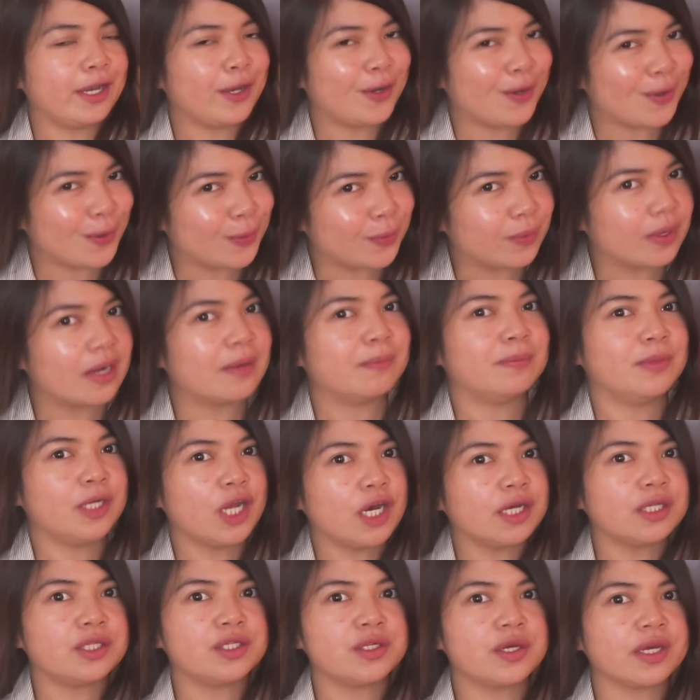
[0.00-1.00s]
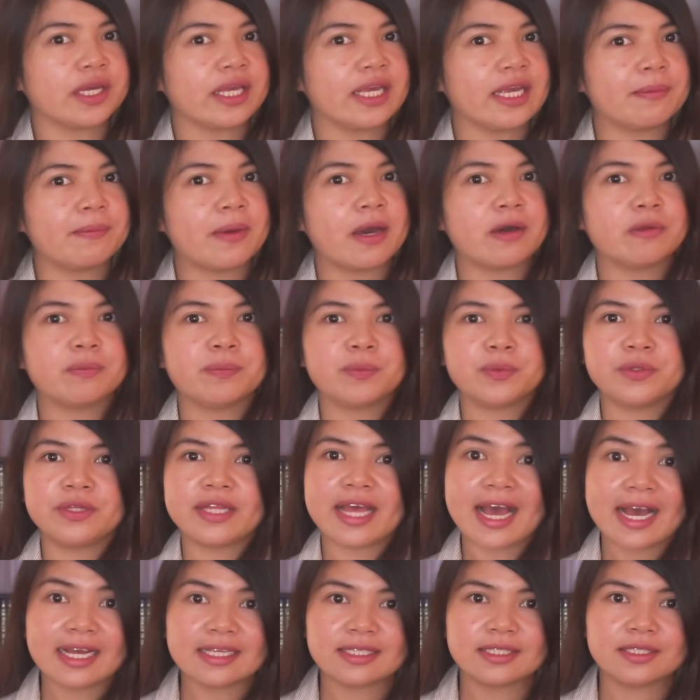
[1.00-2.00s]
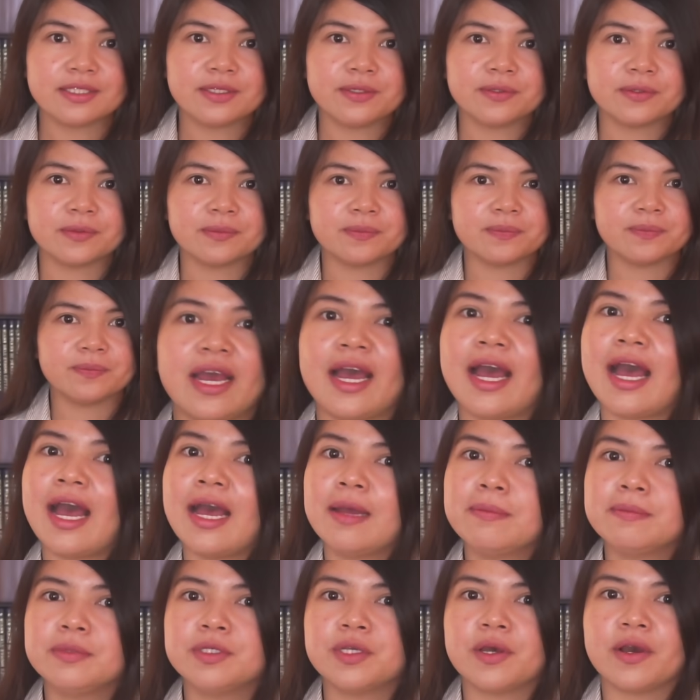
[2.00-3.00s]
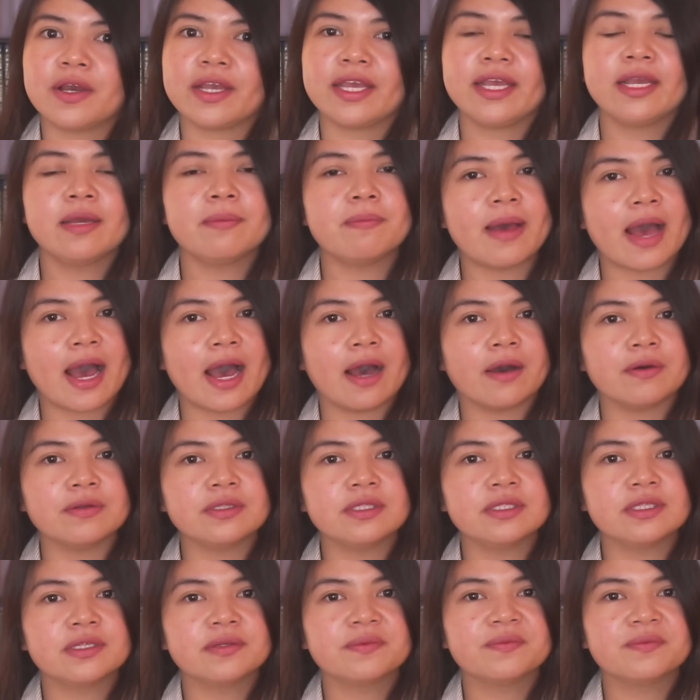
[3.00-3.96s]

No, I'm not talking about potassium. I'm talking about...